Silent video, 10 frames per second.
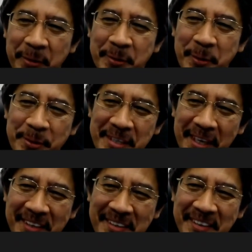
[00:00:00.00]
those are the
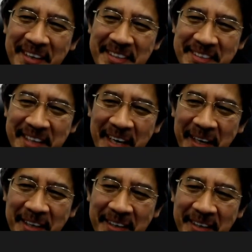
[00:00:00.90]
things that
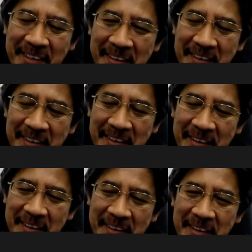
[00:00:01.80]
will happen to
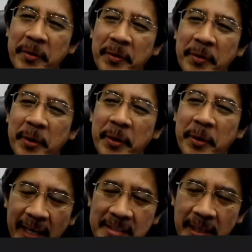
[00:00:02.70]
everyone, But like I
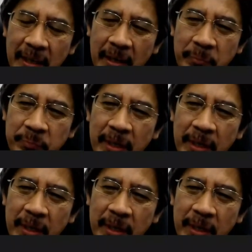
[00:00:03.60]
said,